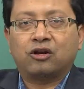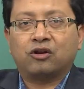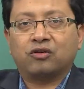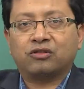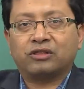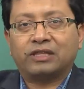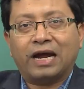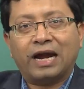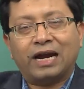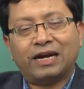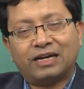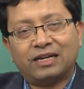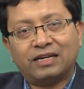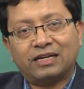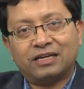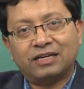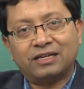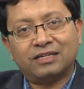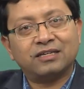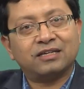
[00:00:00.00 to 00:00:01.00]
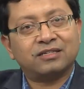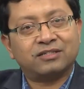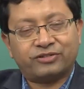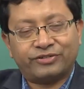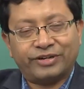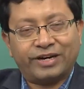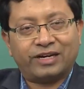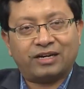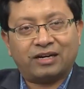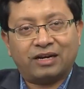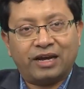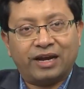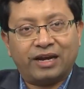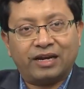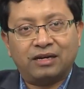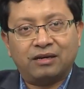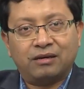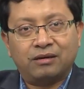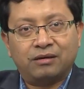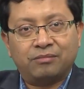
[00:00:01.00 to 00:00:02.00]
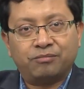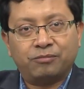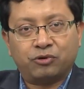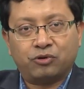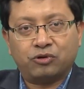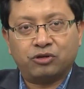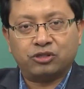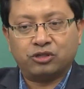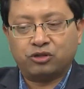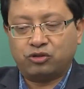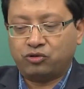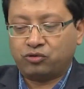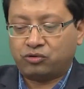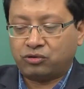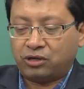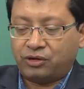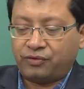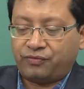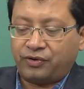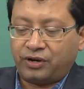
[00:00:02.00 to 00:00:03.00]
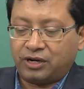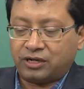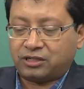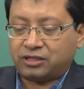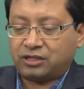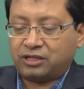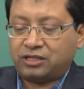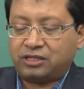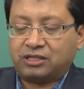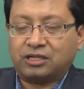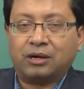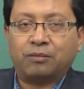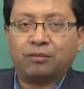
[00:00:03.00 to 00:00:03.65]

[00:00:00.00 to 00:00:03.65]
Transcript: Now, that is a straight line because the utility function is